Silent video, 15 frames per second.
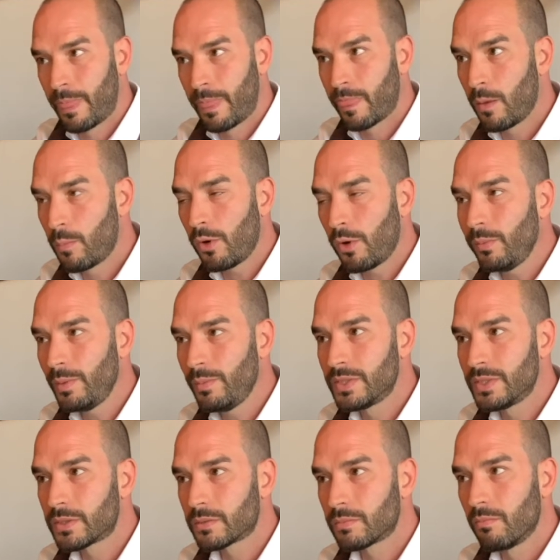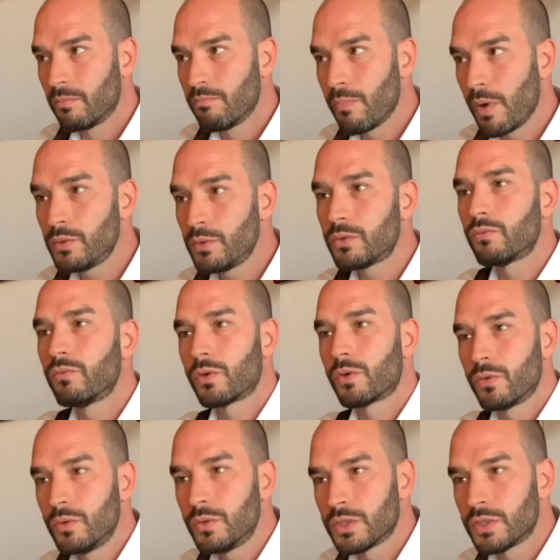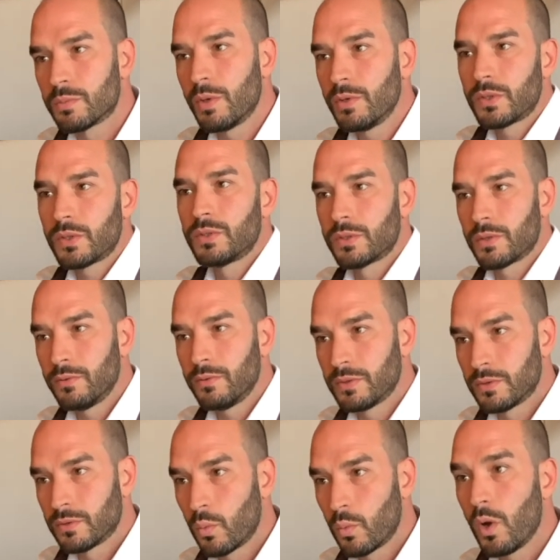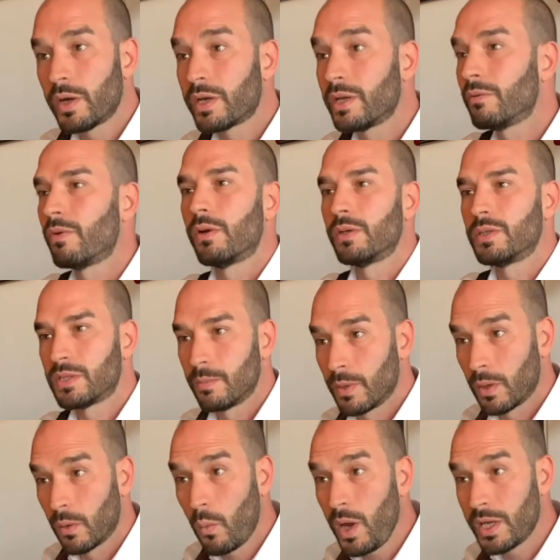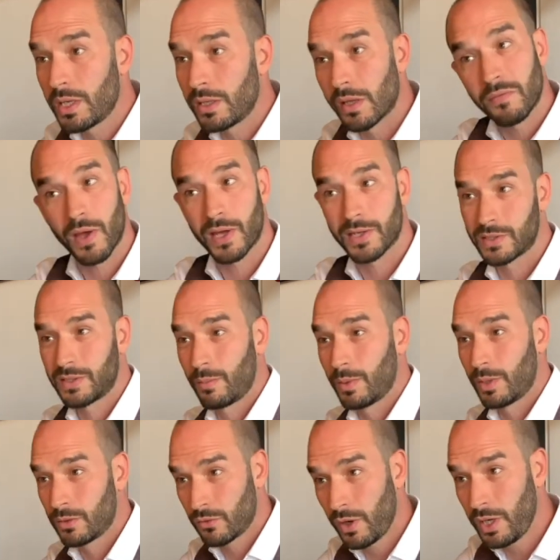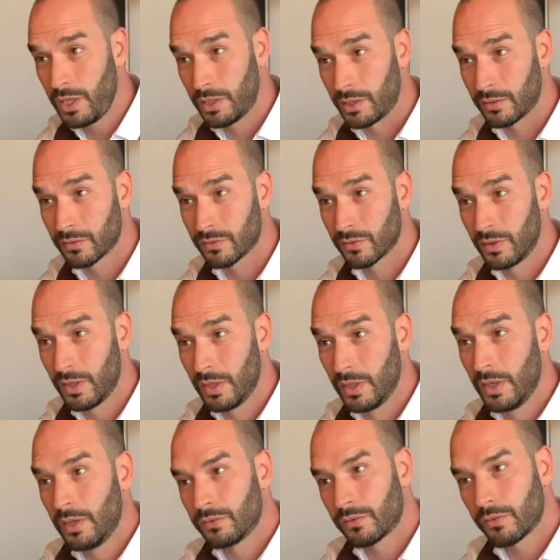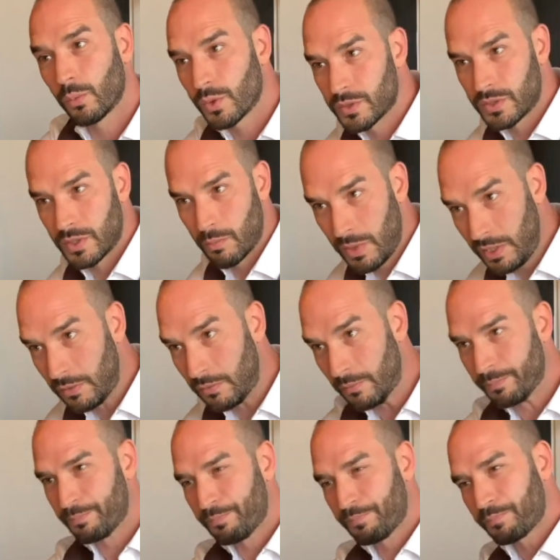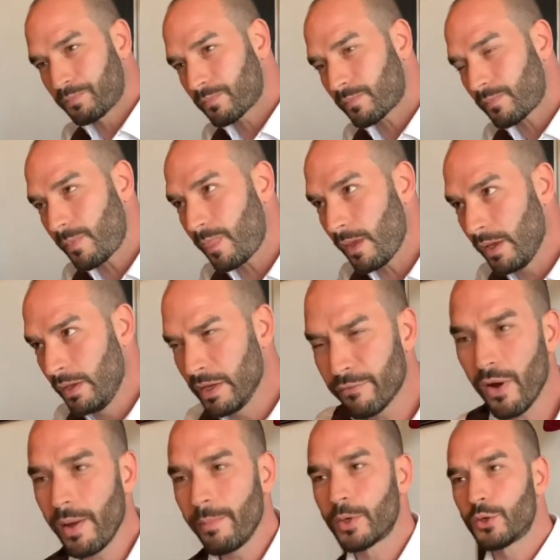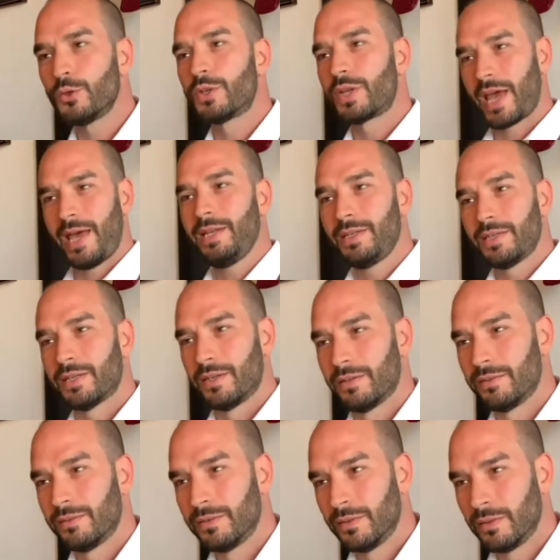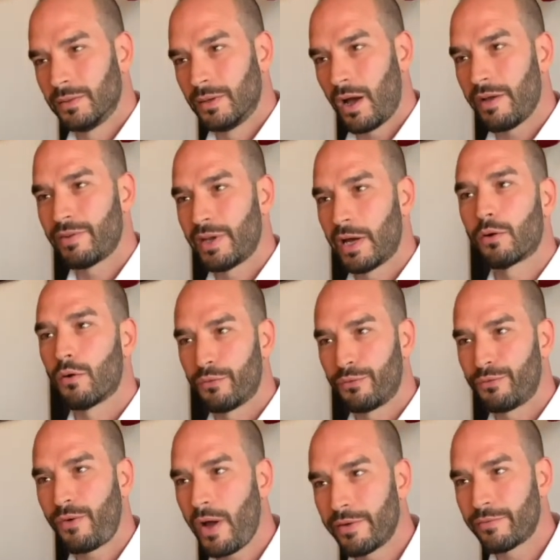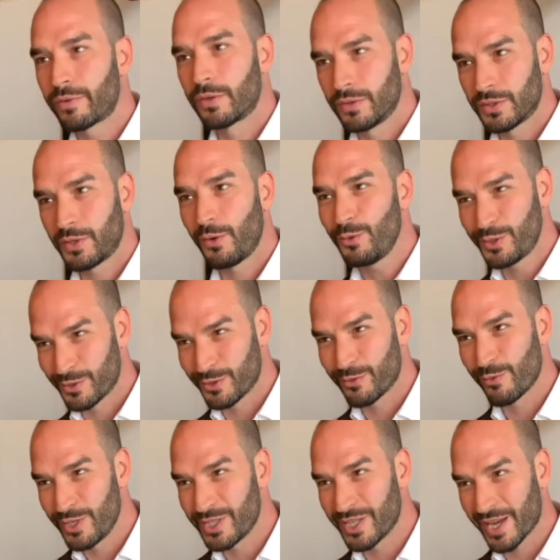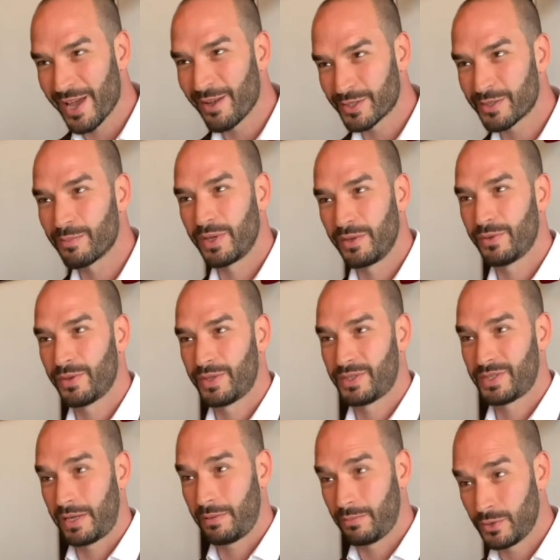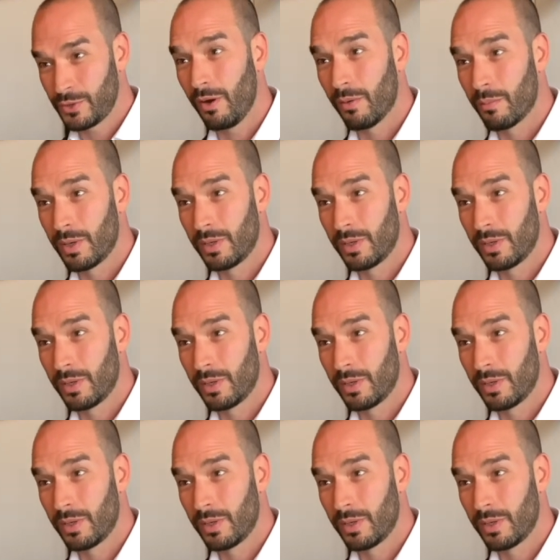The problem is, most recruiters, most consultants work in a very similar way. They've had similar trainings. So, what does it mean? If I'm a good candidate, I've now got five consultants reaching out to me for the same job.